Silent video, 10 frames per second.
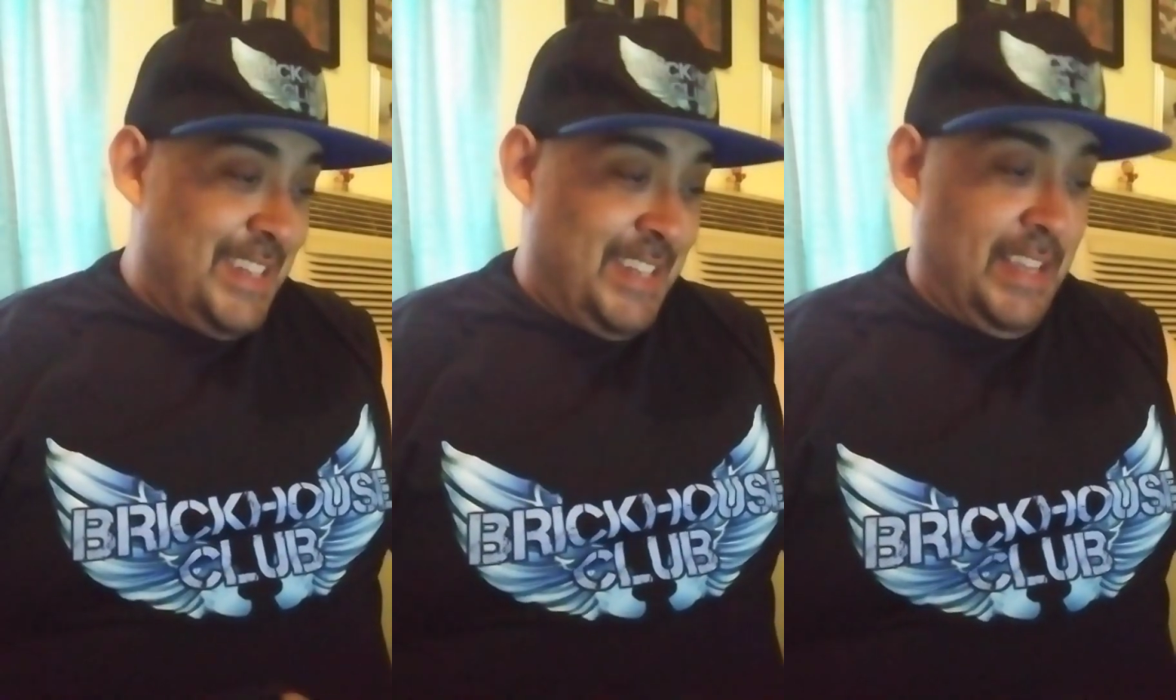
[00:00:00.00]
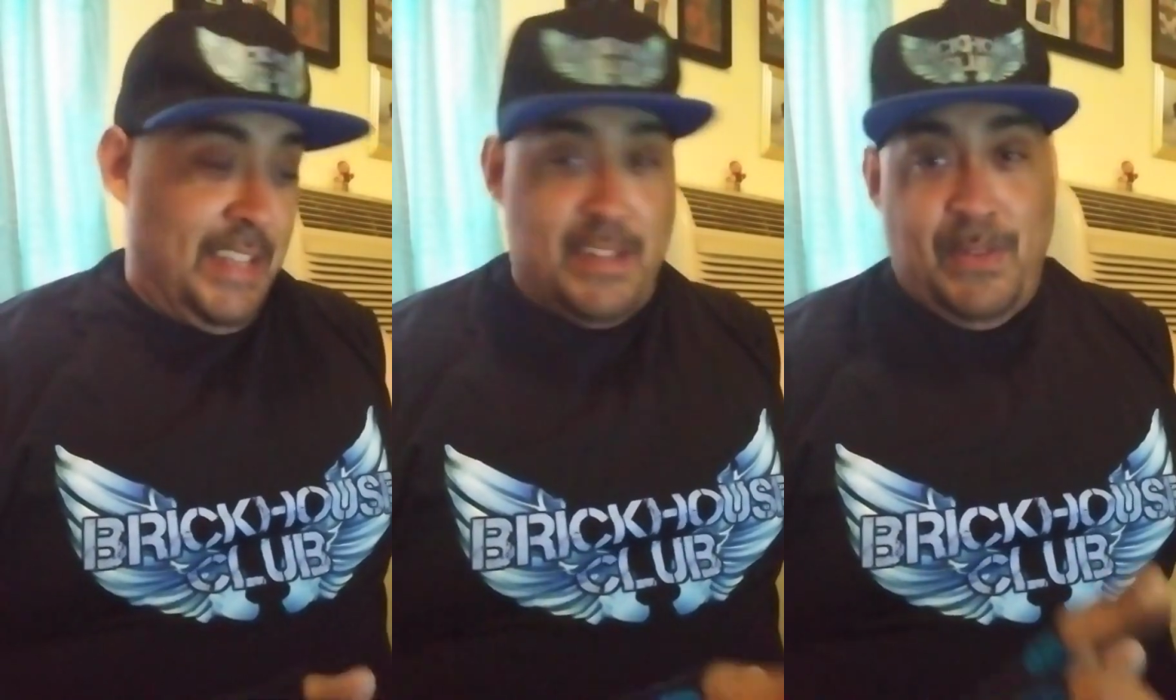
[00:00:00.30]

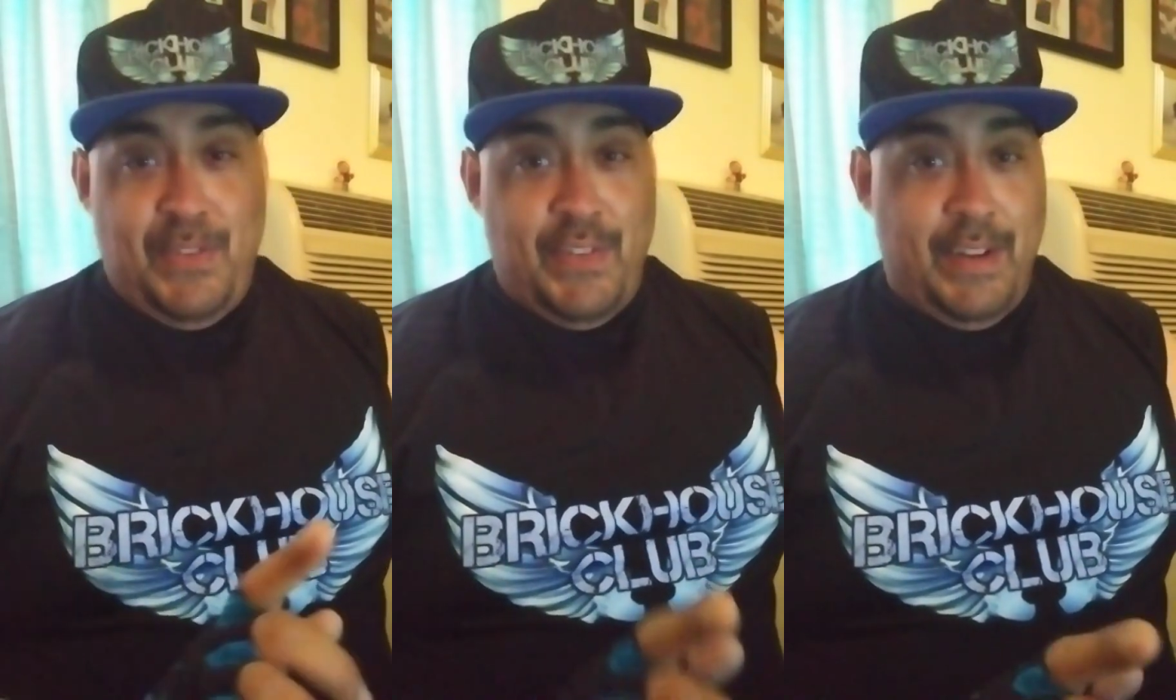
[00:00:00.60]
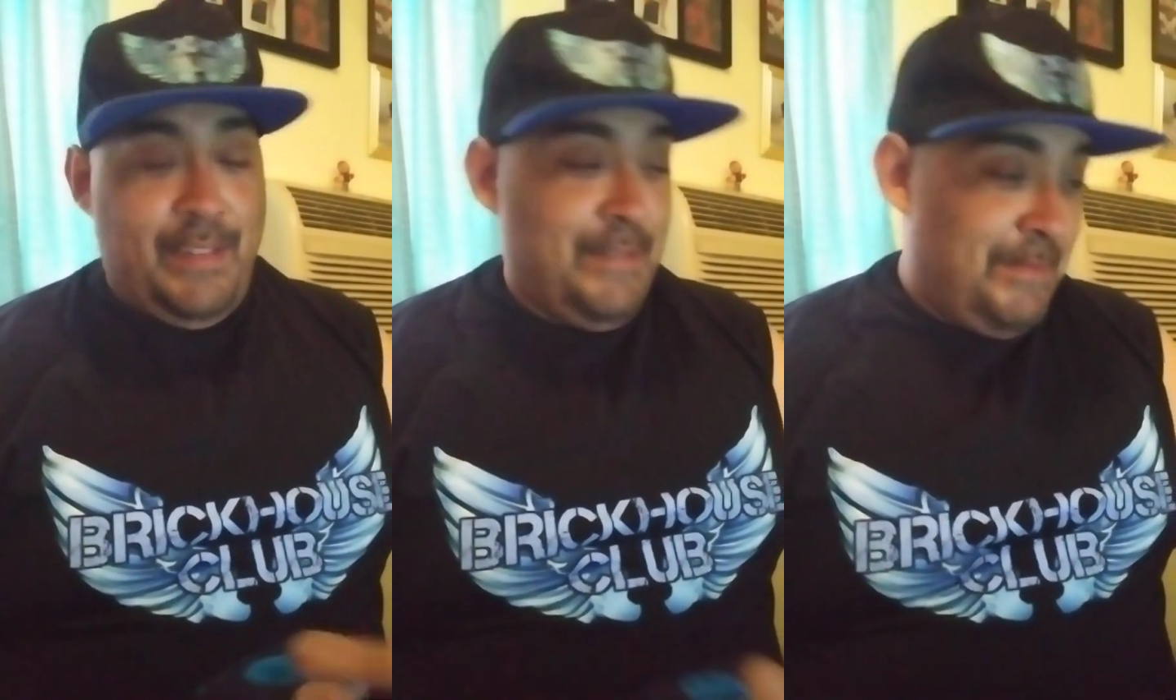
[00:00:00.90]
It's always
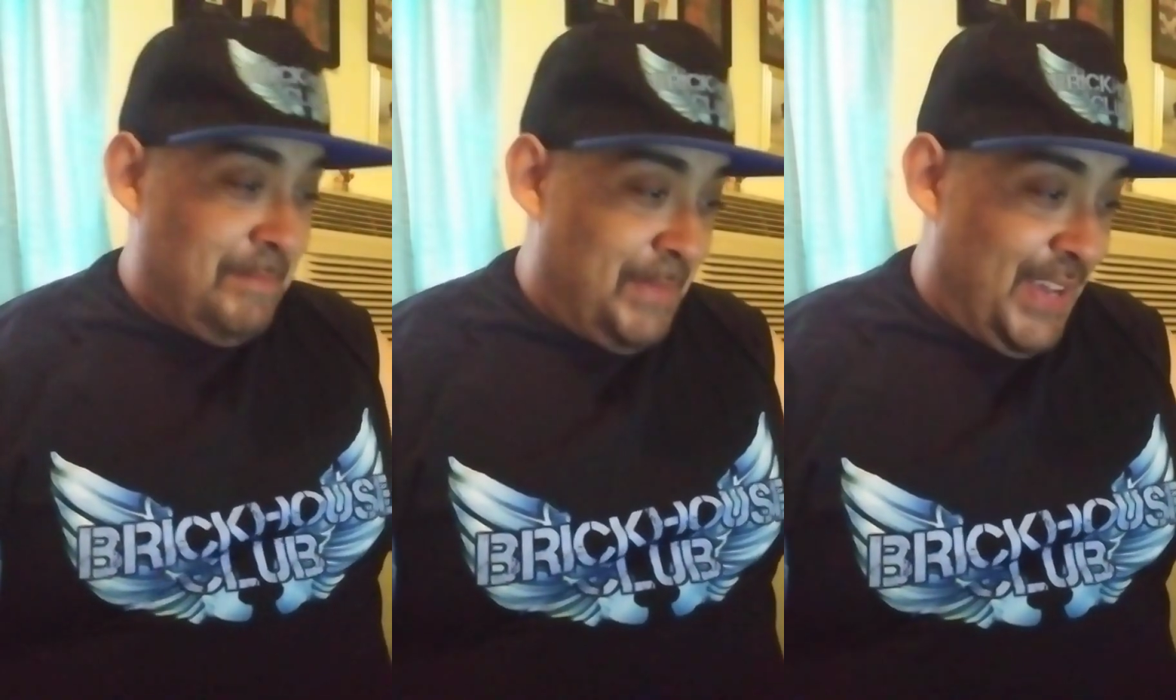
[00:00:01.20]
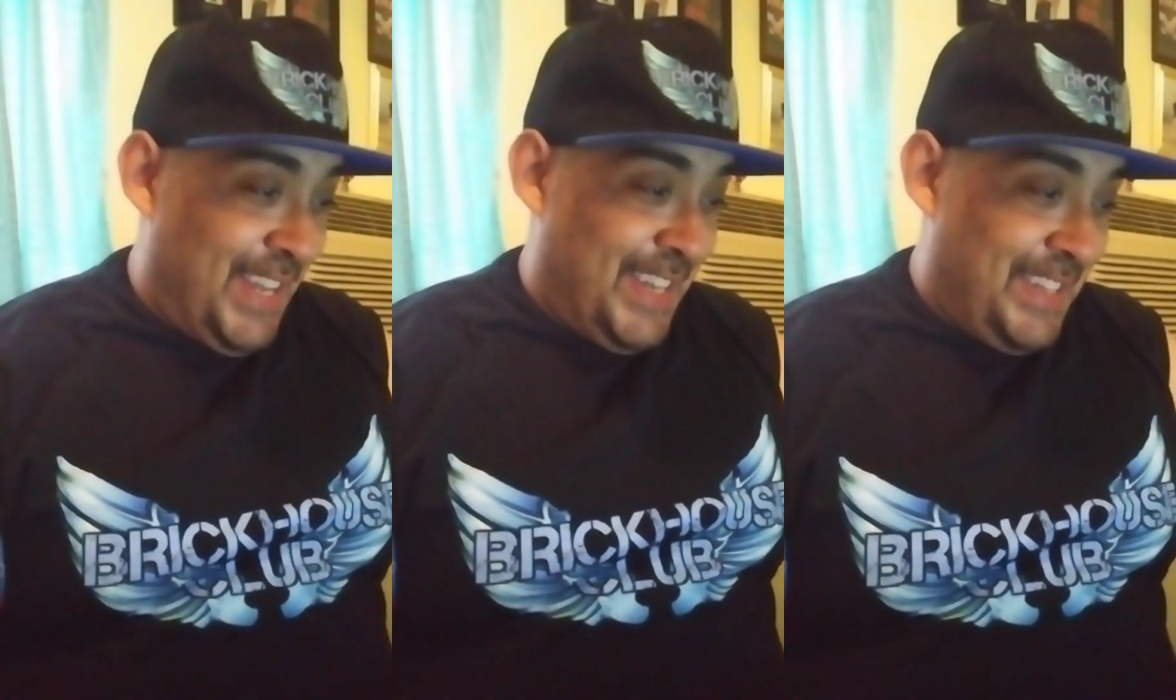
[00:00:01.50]
fun.
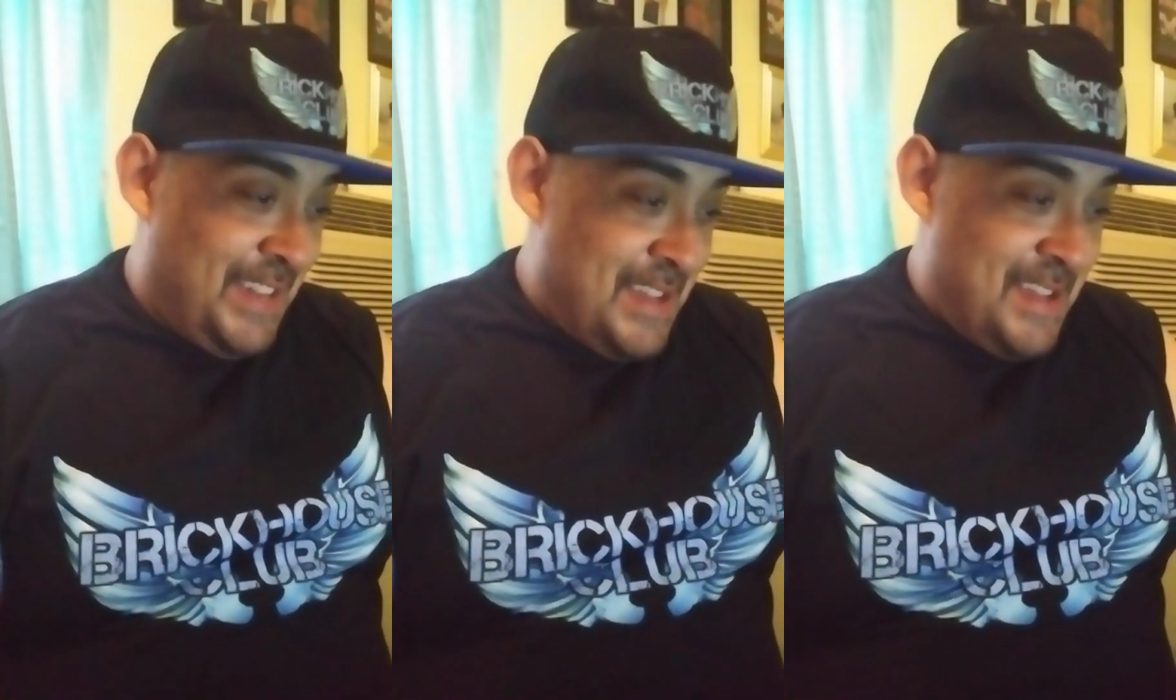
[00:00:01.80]
But